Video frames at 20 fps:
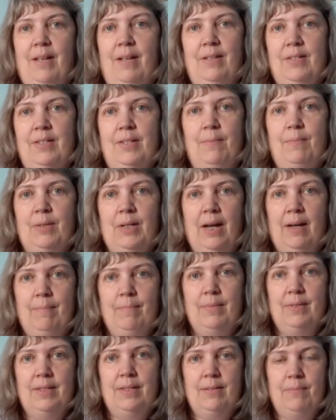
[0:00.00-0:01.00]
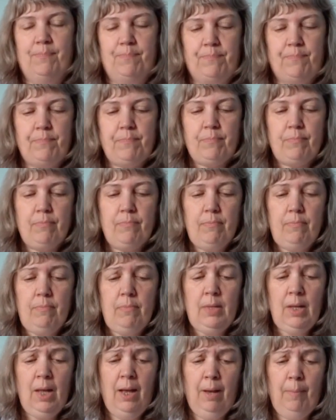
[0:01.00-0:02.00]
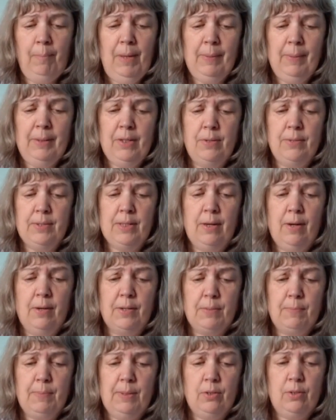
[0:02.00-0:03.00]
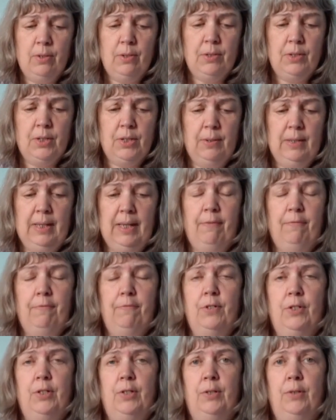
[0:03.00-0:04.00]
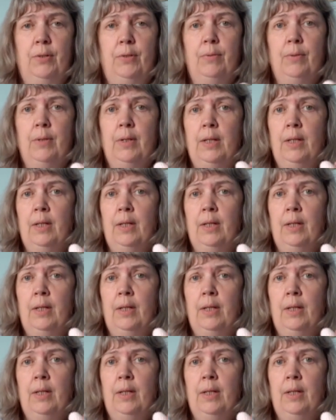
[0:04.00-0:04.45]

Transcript: sometimes people use in hospital to give to